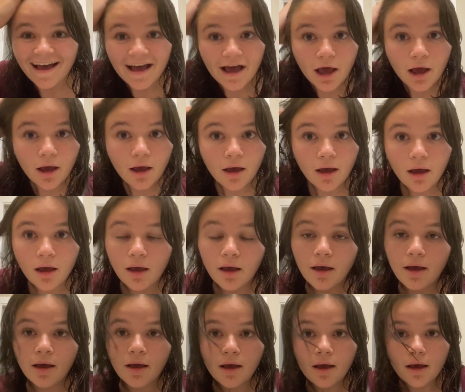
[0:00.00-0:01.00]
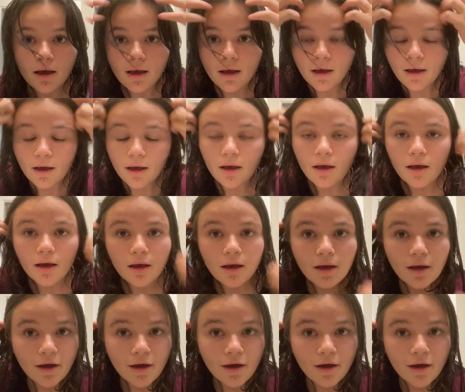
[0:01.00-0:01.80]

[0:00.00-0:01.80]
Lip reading: [no speech]